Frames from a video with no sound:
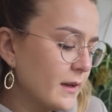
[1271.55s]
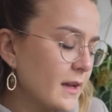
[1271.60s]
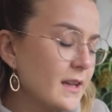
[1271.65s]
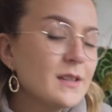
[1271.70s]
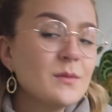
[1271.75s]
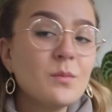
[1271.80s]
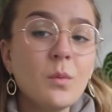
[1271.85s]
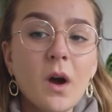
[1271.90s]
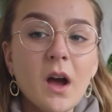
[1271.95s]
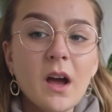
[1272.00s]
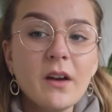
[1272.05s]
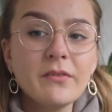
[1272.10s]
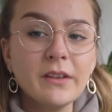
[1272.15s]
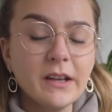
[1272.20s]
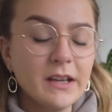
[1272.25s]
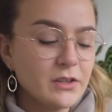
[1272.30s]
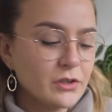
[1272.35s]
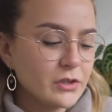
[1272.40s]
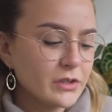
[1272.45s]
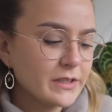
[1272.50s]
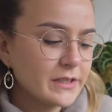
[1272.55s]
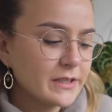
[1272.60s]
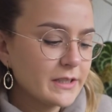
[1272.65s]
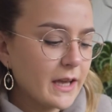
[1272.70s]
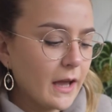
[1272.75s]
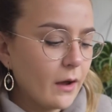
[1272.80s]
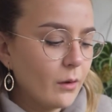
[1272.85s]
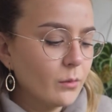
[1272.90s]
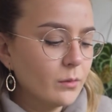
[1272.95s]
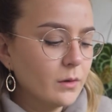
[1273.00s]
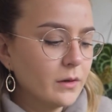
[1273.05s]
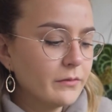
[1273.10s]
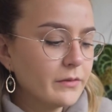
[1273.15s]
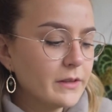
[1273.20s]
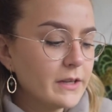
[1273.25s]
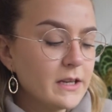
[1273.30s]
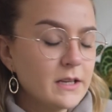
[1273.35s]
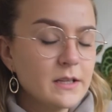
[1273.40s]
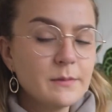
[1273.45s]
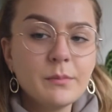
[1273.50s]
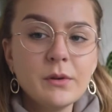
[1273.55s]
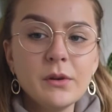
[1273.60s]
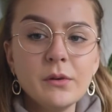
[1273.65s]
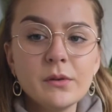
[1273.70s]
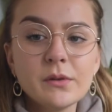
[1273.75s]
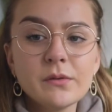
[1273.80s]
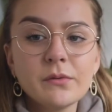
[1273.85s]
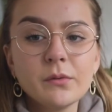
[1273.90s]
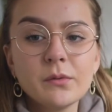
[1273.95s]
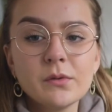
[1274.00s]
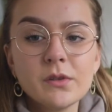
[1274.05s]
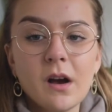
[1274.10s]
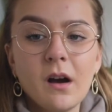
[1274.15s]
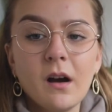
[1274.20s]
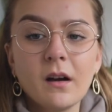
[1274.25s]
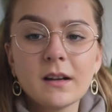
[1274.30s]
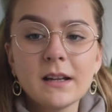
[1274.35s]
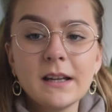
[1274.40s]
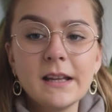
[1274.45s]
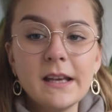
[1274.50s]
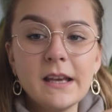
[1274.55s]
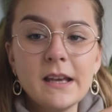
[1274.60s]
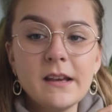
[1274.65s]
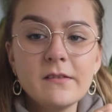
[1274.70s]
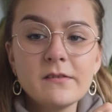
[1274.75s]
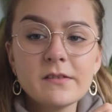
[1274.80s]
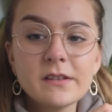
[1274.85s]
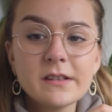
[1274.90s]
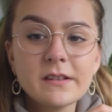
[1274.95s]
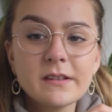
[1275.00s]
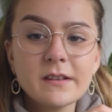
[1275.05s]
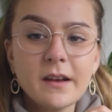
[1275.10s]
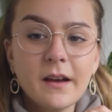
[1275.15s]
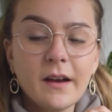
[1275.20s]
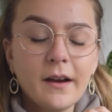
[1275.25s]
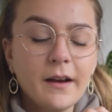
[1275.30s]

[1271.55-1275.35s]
it's worth it just to get all of these beautiful dark leaves.